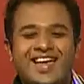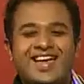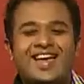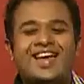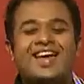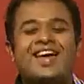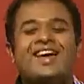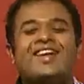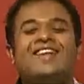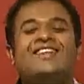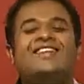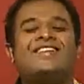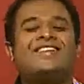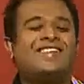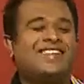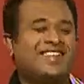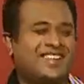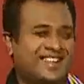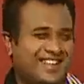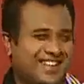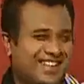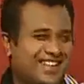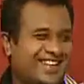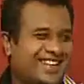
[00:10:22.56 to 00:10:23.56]
Because this
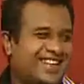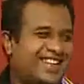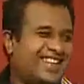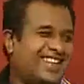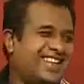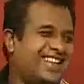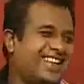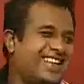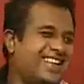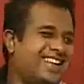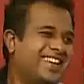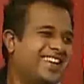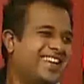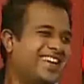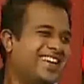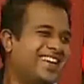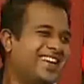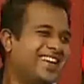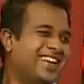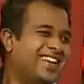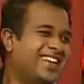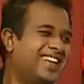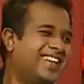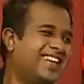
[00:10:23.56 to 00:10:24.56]
is no
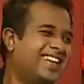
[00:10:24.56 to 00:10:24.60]
unusual